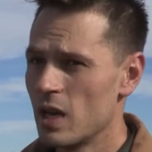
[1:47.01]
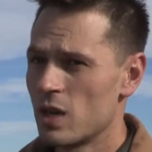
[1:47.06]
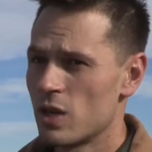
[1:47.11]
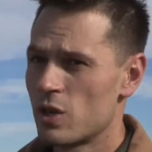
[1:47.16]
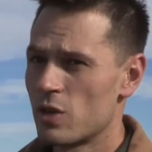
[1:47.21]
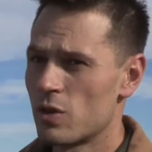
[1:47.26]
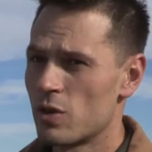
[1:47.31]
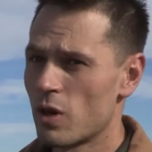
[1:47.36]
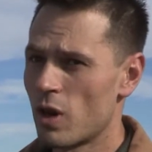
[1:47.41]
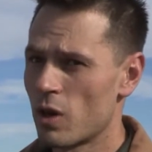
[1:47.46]

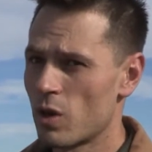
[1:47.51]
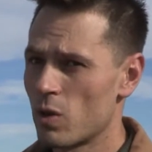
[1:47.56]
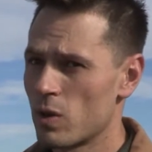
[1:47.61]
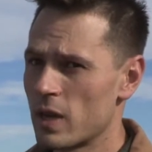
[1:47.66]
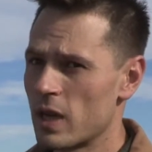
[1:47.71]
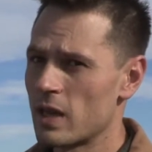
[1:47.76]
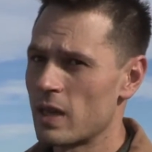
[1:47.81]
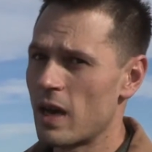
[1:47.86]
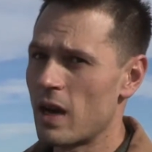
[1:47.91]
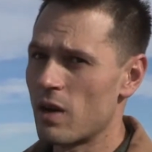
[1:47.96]
to not
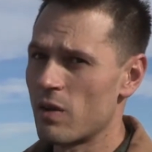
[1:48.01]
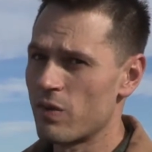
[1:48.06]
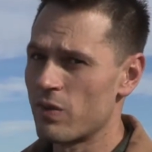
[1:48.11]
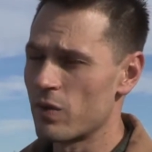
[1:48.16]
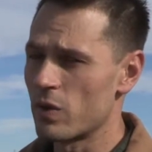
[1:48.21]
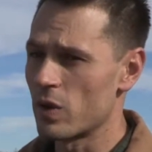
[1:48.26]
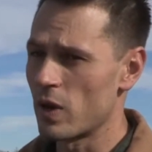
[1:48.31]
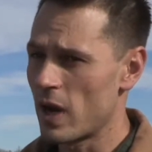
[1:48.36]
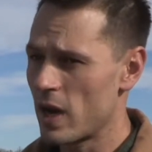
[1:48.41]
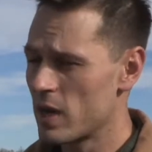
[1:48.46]
only allow
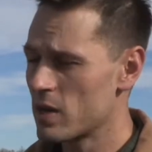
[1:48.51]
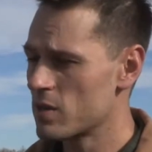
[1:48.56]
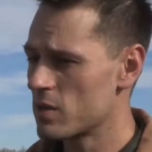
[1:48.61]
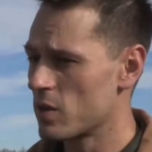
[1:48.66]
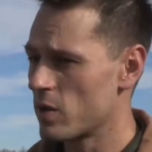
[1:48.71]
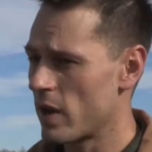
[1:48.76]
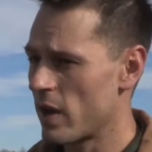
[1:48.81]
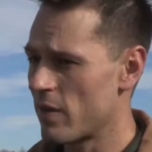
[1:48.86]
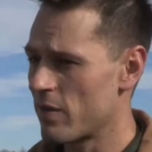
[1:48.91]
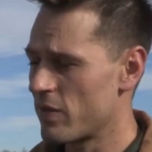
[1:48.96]
for us
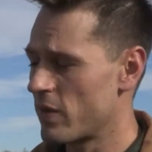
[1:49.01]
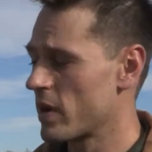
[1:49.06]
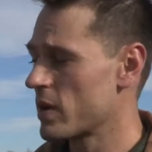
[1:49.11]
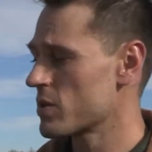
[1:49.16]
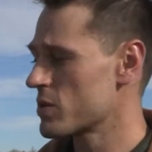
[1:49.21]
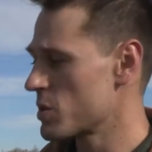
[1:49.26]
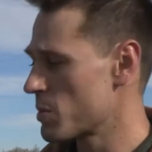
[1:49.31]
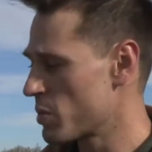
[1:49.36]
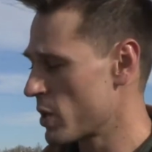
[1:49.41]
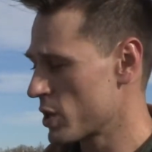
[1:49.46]
to have
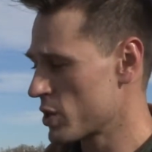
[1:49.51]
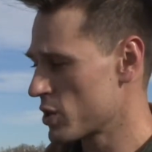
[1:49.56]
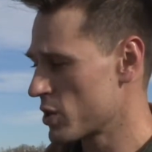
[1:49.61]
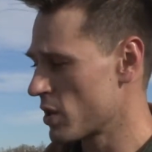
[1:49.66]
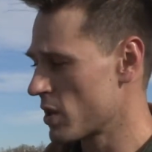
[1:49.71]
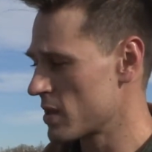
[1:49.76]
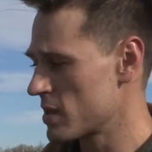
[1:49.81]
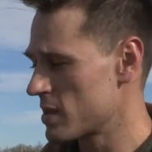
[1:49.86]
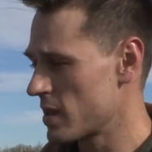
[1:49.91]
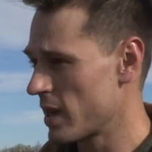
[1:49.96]
fire suppression
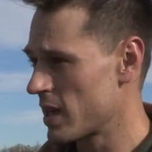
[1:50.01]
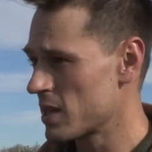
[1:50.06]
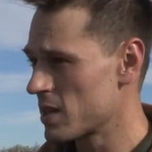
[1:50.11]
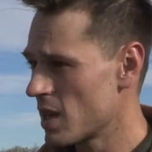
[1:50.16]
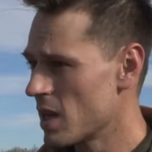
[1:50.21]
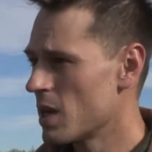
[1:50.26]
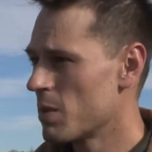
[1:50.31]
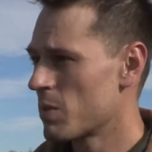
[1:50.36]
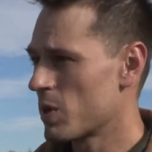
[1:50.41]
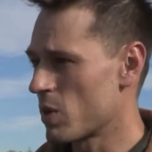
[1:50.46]
on site,
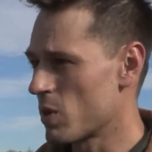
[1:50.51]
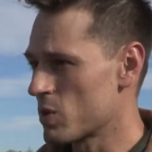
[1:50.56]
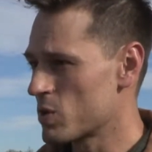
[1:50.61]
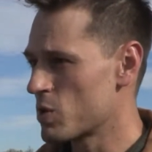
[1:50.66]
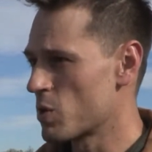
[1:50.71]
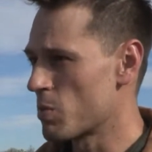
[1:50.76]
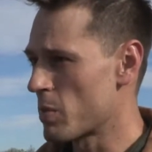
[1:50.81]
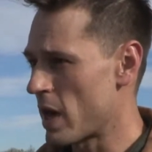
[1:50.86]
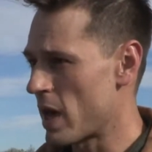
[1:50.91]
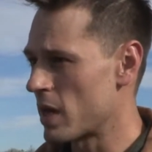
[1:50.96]
but
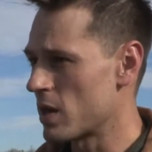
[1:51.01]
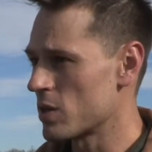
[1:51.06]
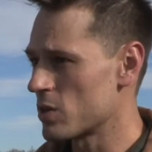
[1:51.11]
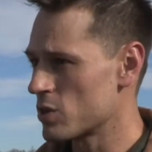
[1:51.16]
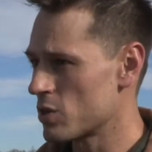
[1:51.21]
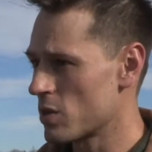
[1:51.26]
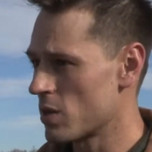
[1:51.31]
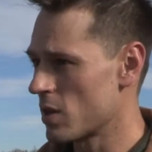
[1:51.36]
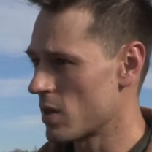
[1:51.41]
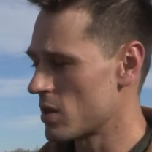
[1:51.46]
also
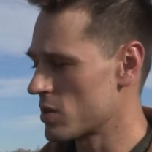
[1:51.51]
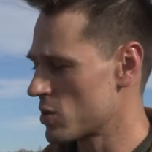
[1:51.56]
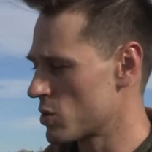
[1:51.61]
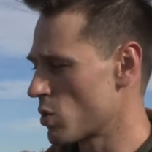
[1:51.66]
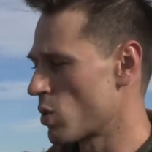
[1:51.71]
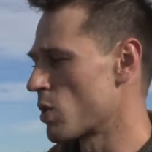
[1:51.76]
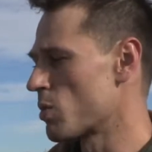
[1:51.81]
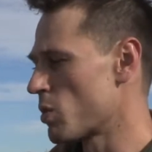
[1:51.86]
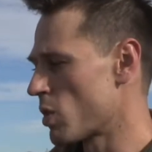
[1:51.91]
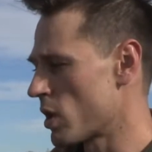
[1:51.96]
manage the
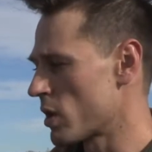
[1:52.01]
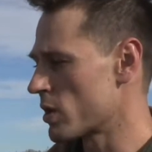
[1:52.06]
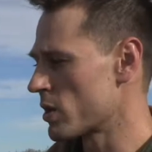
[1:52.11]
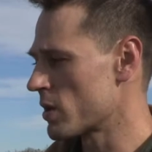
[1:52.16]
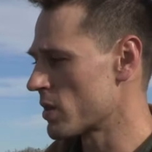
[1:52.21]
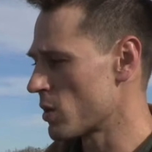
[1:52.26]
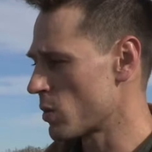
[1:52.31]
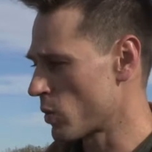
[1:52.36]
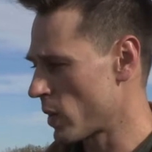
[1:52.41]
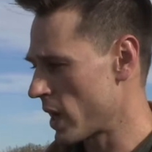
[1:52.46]
stormwater
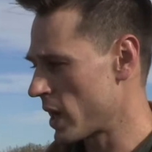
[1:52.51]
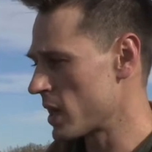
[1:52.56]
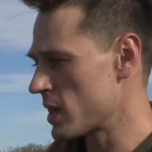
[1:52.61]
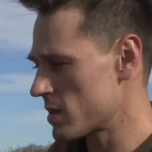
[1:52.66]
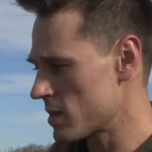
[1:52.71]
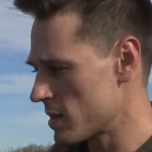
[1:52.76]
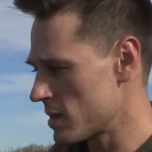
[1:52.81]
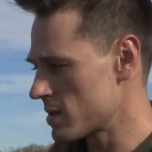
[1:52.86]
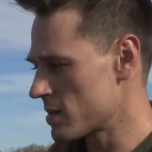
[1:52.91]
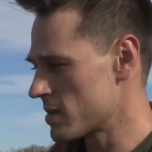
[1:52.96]
in the rainy
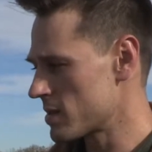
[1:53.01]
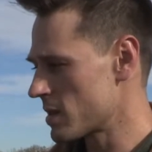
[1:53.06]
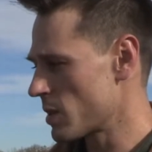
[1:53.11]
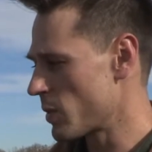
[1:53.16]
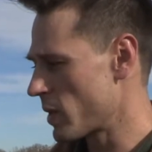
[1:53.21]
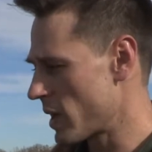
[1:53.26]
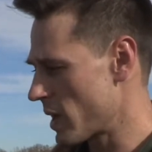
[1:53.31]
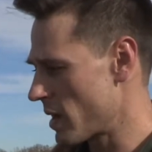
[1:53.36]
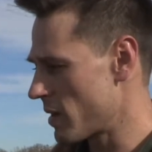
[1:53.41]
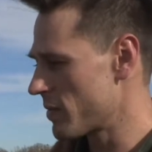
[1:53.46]
seasons that
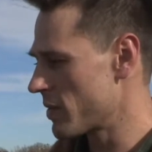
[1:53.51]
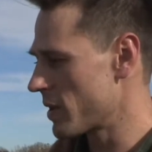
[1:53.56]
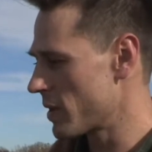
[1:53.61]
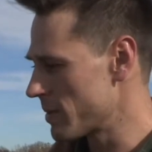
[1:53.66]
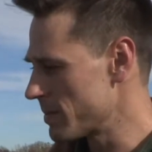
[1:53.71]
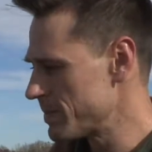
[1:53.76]
we have here.